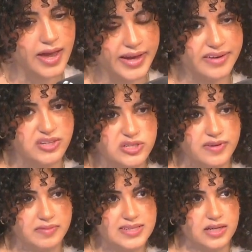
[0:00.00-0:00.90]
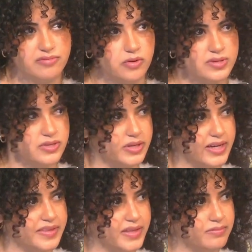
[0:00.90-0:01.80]
And I've just found myself always
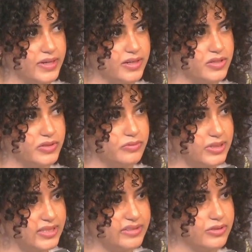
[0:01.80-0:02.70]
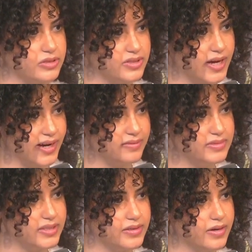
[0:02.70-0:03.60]
looking at them during really difficult
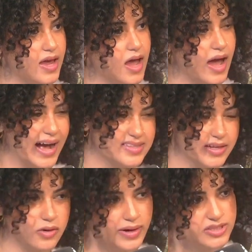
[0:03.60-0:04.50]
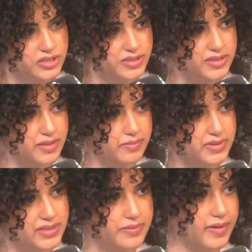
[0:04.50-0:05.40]
times and asking questions
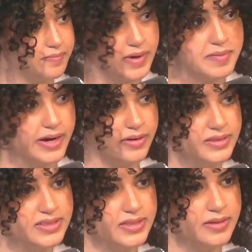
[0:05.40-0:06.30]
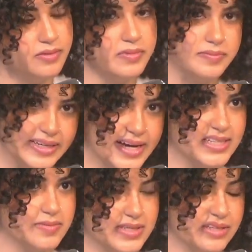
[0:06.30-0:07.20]
to my parents and my dad
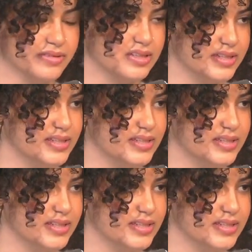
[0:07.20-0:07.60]
specifically.